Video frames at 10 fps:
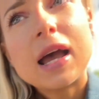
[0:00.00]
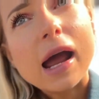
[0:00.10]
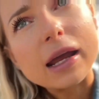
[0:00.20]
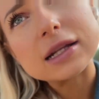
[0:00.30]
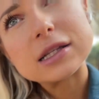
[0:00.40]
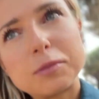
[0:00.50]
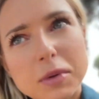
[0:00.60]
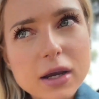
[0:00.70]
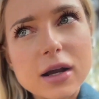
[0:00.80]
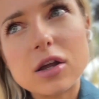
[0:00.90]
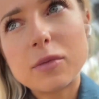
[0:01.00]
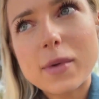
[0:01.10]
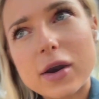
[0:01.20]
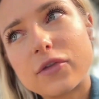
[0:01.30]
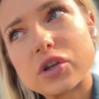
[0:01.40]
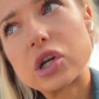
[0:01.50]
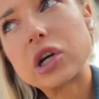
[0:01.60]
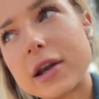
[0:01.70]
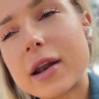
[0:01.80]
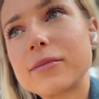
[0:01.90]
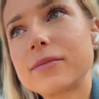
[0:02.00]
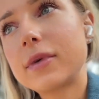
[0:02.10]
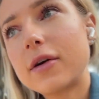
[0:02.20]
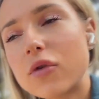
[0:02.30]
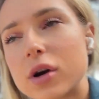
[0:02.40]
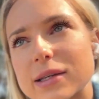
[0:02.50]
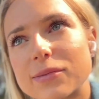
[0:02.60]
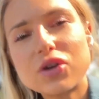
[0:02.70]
I can speak a little bit better for sure. And of course I'm